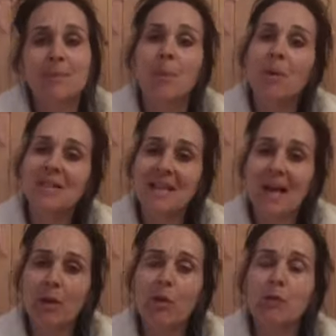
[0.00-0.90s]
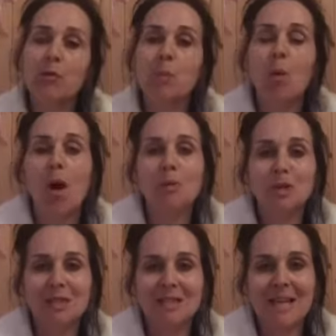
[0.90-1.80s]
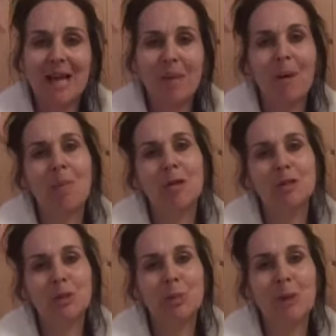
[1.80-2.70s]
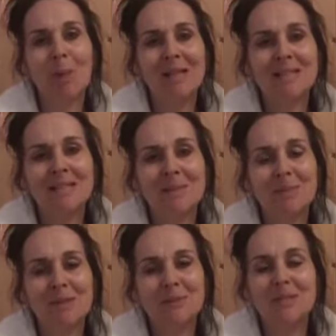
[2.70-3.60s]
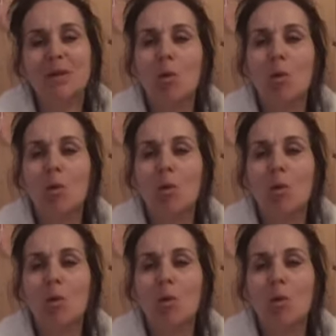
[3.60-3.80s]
but my tag on from what I was just saying about my 2 week wait symptoms and